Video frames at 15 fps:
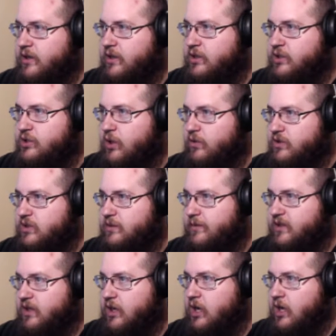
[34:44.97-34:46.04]
and the jokes
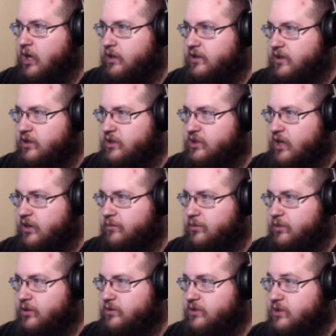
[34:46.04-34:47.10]
about the con that the Shadow
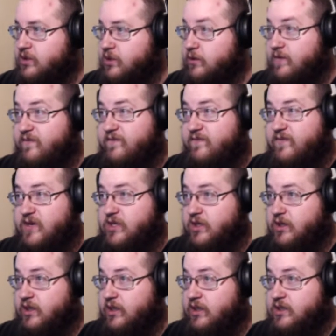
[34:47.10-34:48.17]
produces so
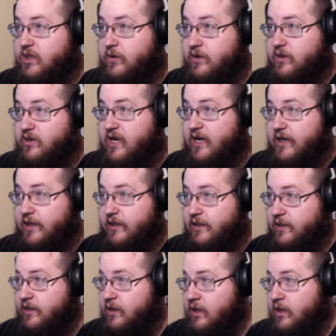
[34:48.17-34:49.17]
efficiently and so entertainingly.